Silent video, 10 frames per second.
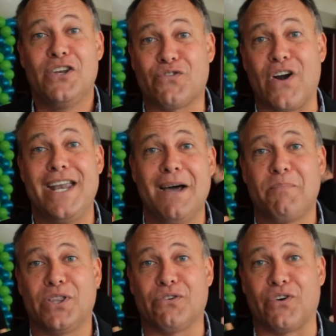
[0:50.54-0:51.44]
Trend
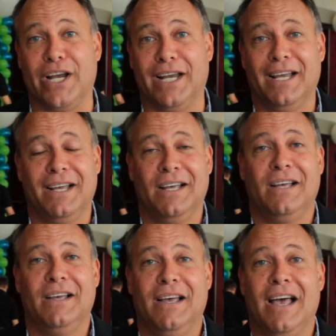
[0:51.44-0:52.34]
number three,
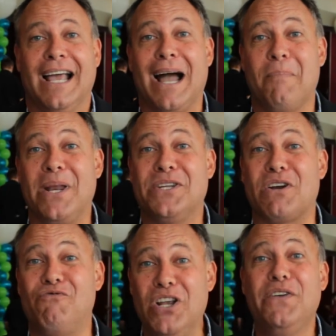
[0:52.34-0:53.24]
companies are
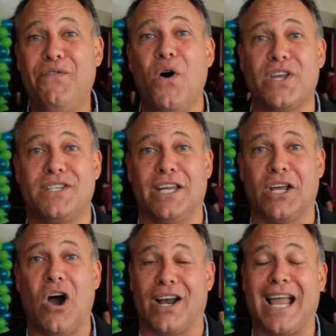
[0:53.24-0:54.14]
really focusing
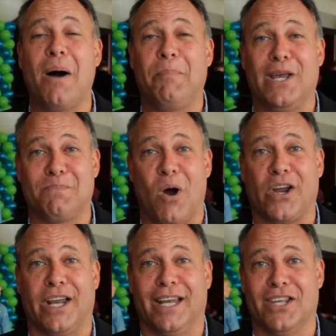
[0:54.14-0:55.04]
on account-based
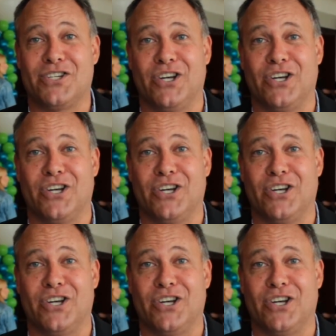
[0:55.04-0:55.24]
marketing this